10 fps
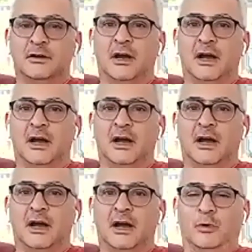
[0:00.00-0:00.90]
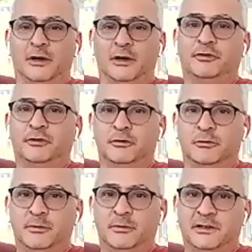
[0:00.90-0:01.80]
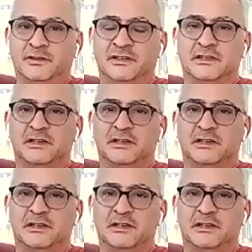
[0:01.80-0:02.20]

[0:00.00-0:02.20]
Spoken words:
One of whom is